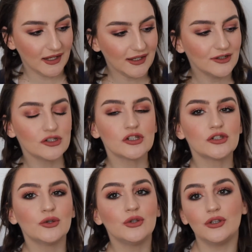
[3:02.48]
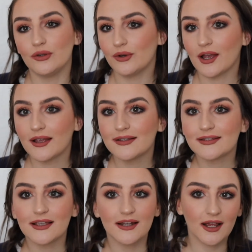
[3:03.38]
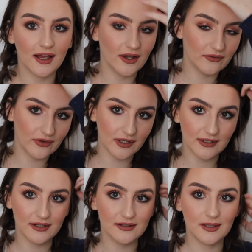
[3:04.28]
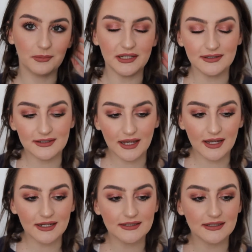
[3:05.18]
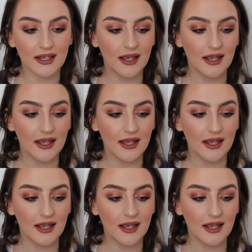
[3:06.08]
and just so you guys can have some insight.